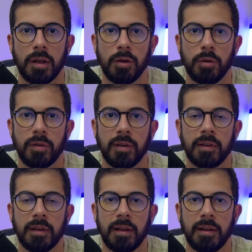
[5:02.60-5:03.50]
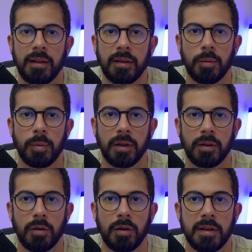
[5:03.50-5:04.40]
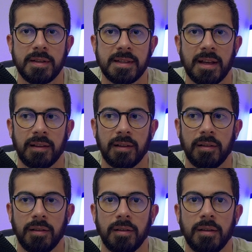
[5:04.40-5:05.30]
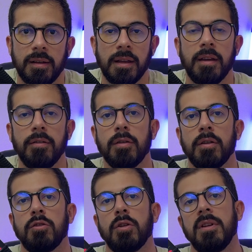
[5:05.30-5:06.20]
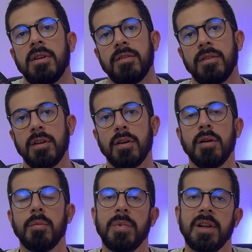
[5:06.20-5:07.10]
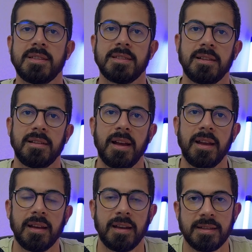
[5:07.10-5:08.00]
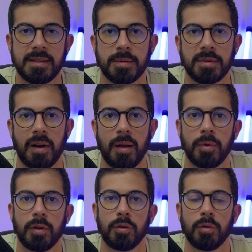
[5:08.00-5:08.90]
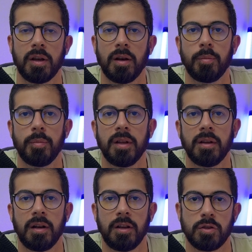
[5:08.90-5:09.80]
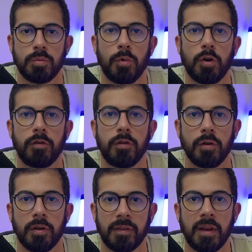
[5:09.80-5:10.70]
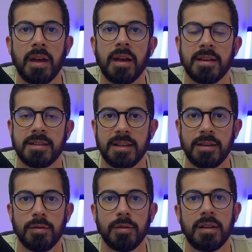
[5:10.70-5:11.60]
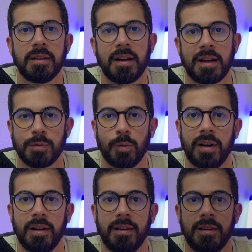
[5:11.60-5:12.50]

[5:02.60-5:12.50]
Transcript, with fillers: Use it a little bit, only subtle. If you enjoyed this video, please like and subscribe to help me reach more viewers. See you in the next one.